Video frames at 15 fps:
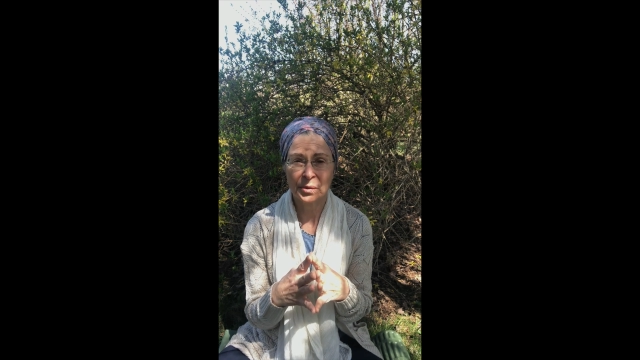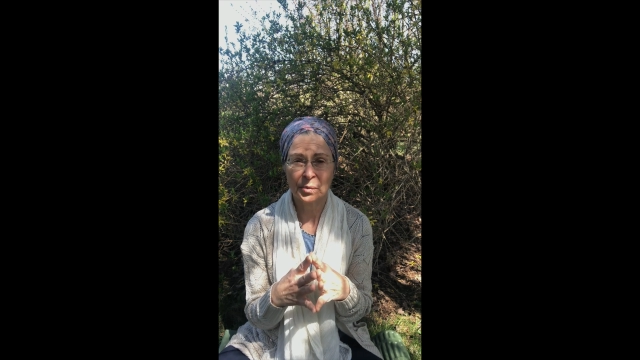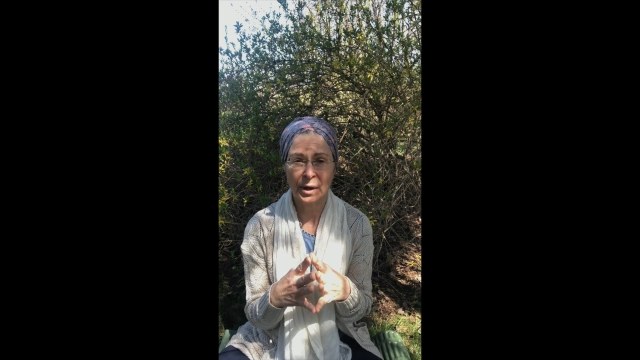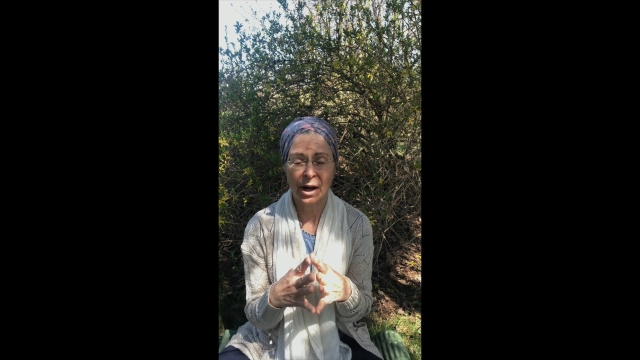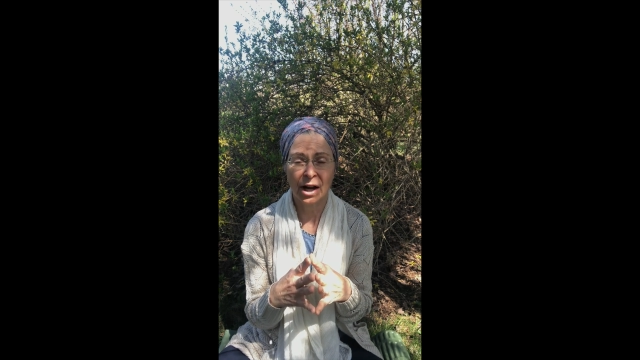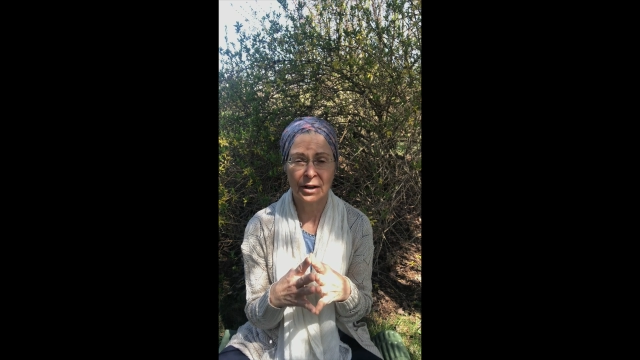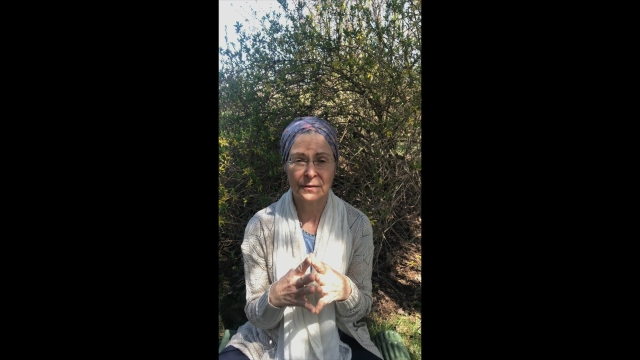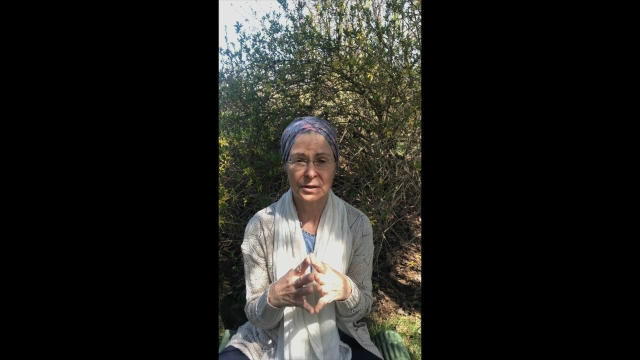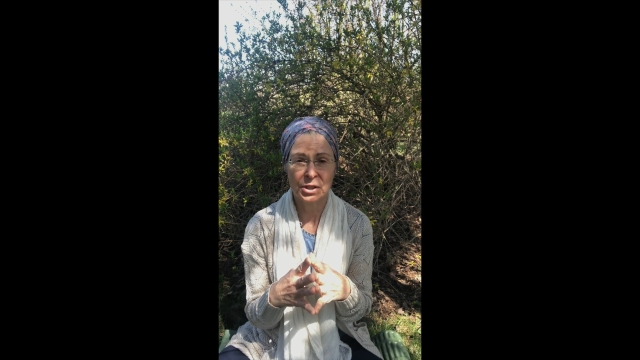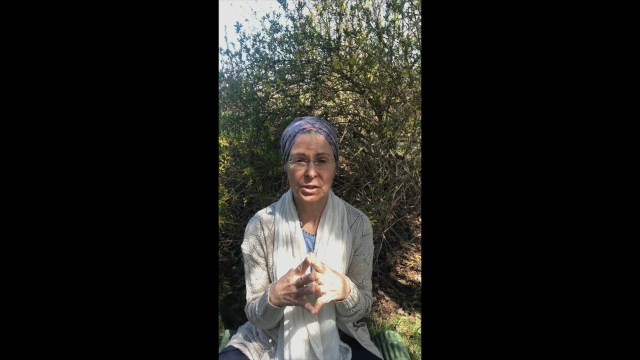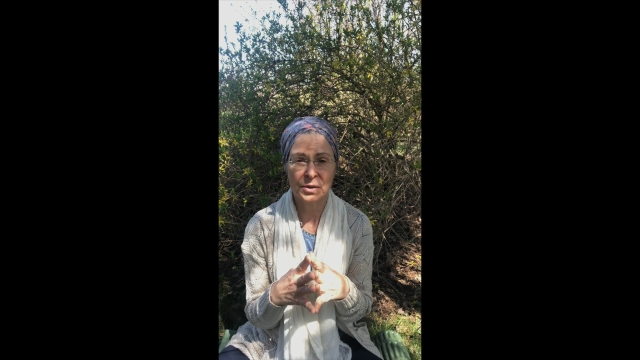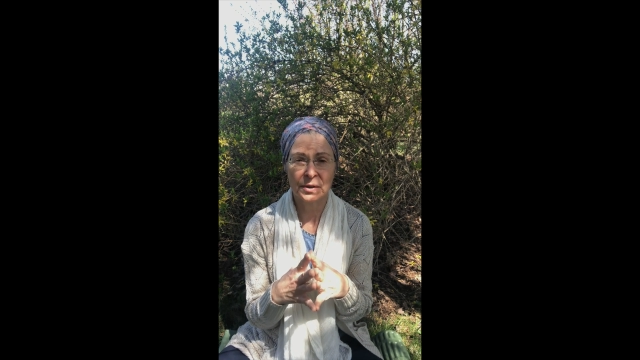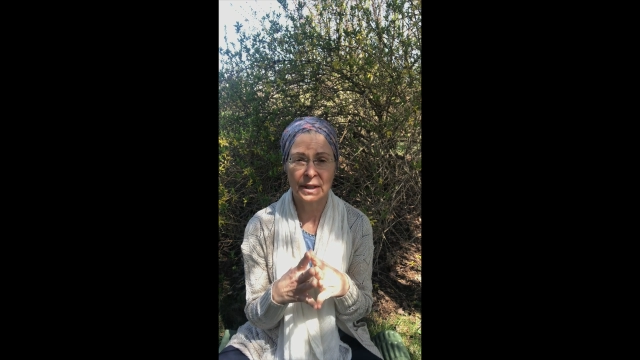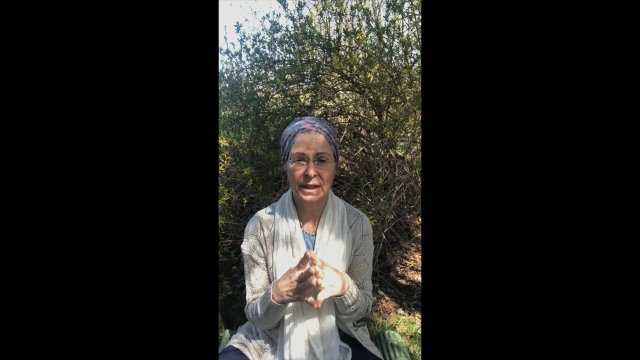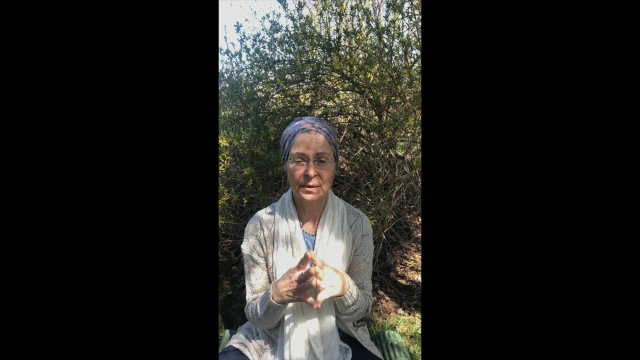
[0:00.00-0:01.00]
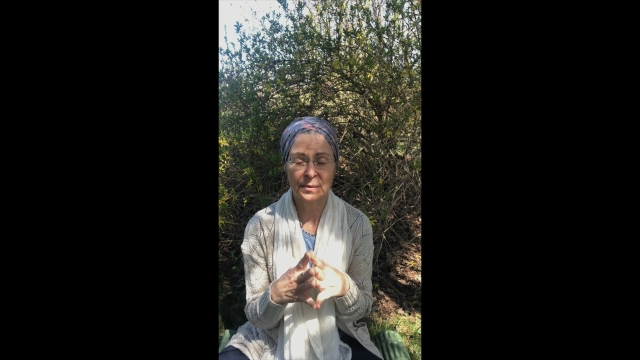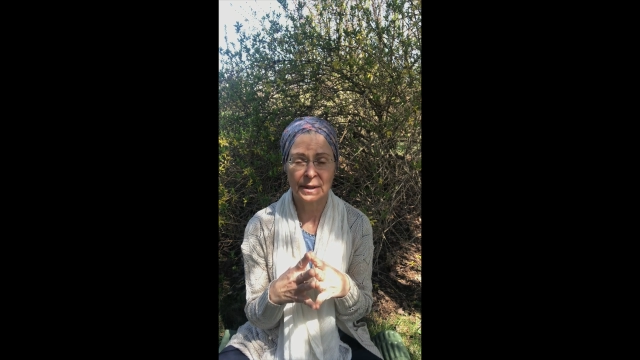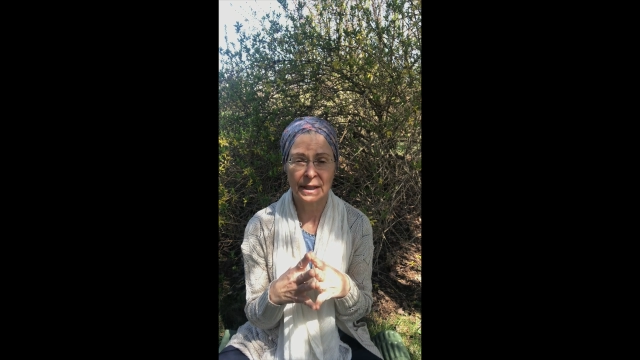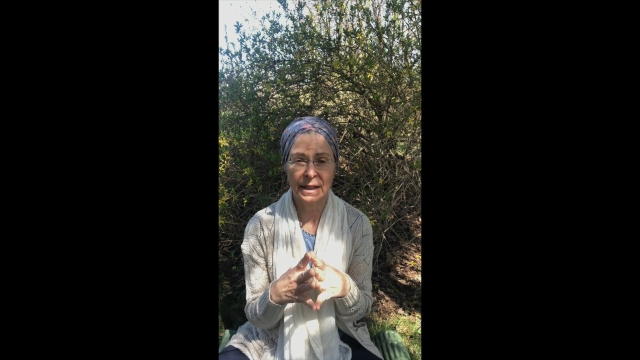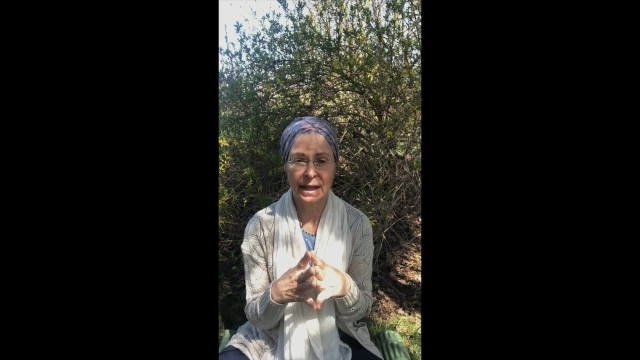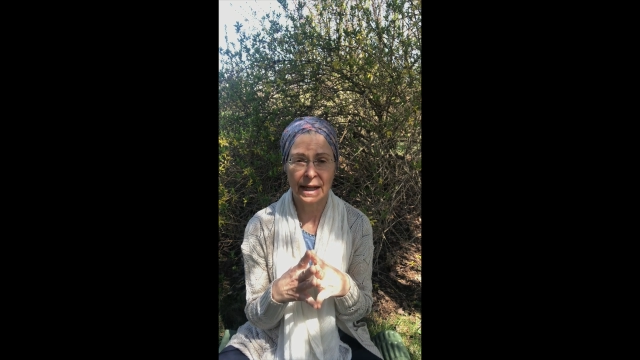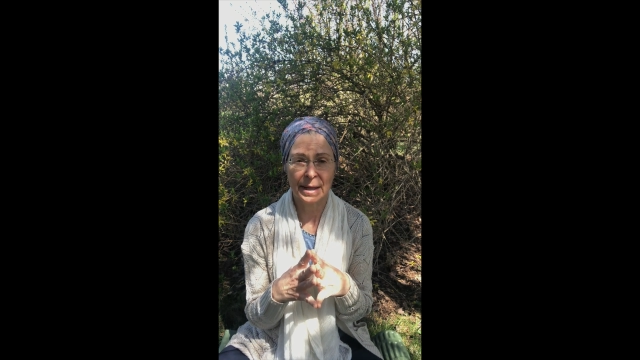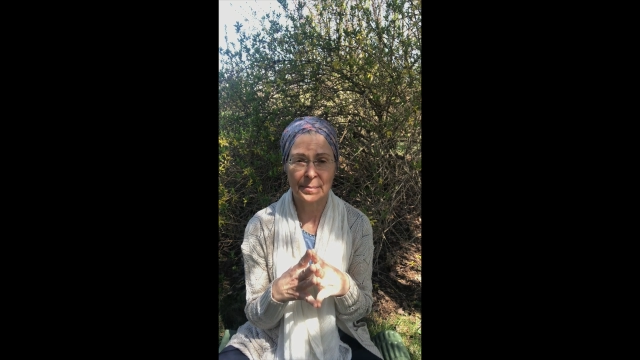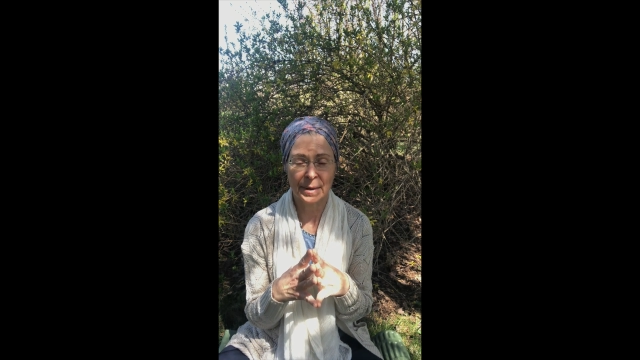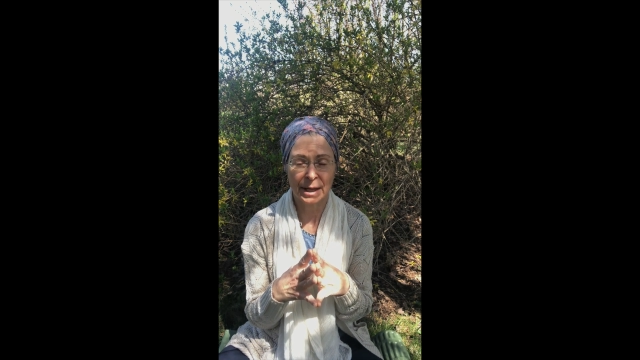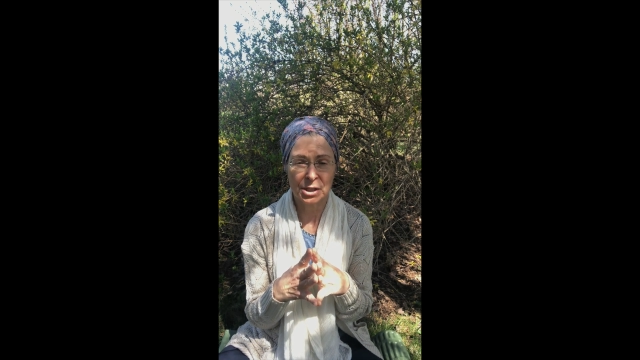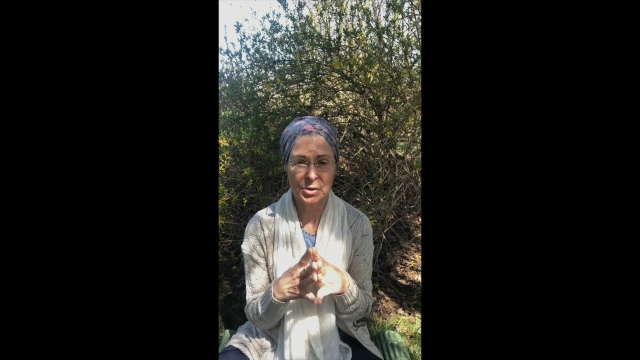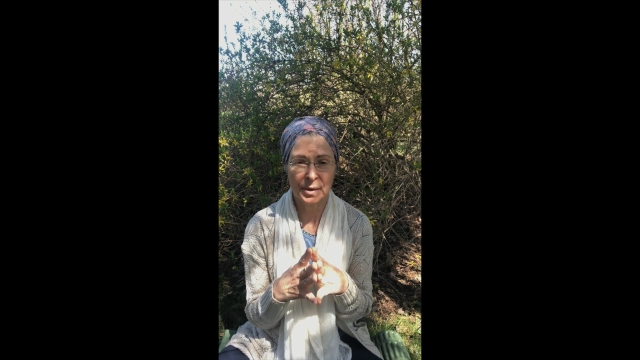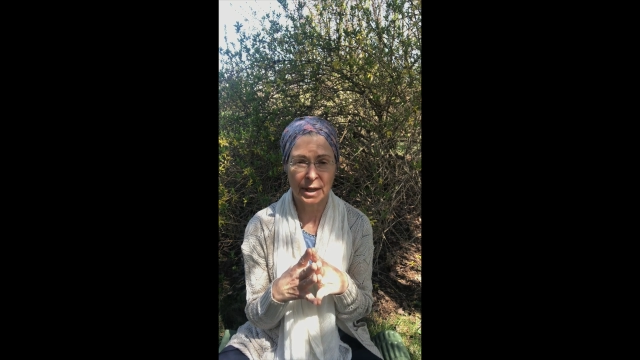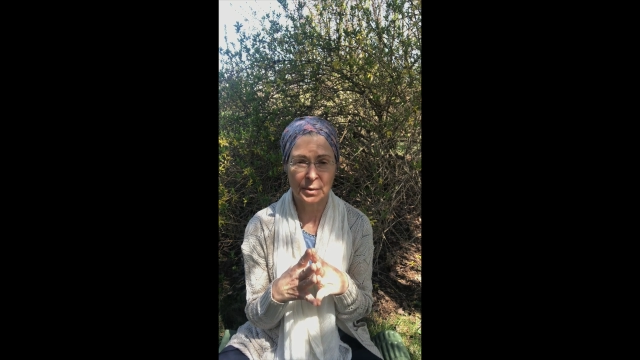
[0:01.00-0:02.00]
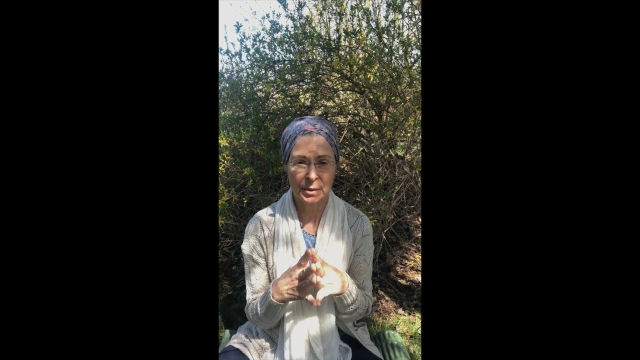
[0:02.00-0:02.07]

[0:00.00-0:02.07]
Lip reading: we often tune in with a mantra,